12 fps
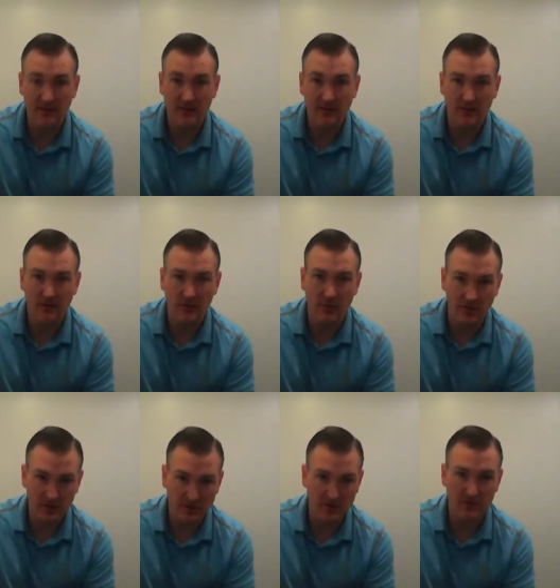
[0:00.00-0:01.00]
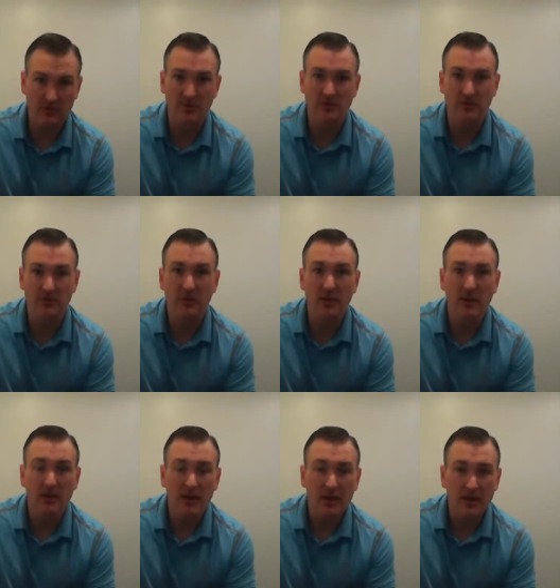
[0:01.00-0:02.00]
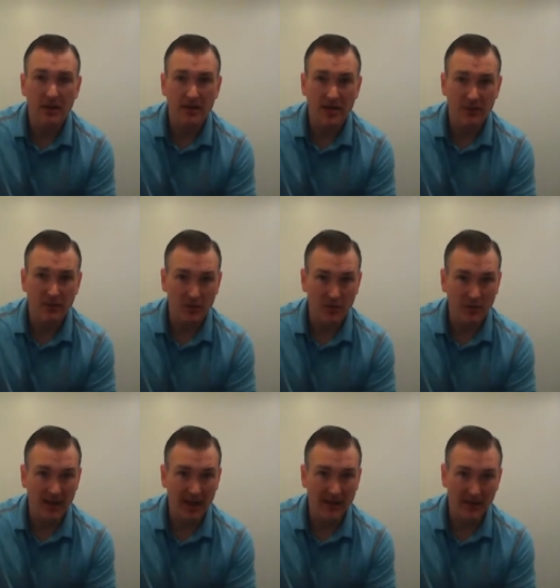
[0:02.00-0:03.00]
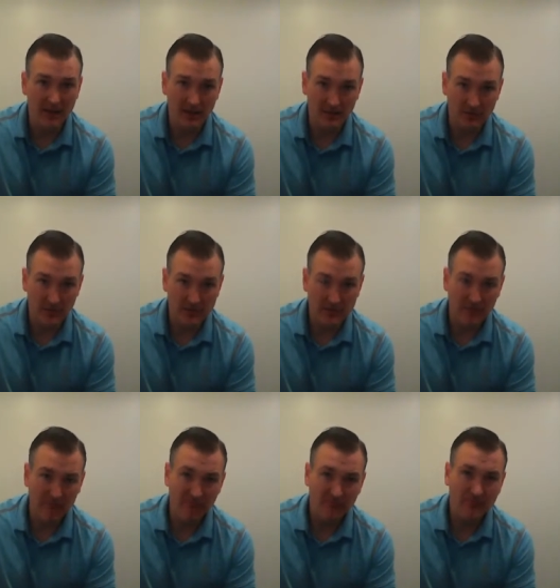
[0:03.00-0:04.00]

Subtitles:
We want to make sure that you're not putting your body in any risk.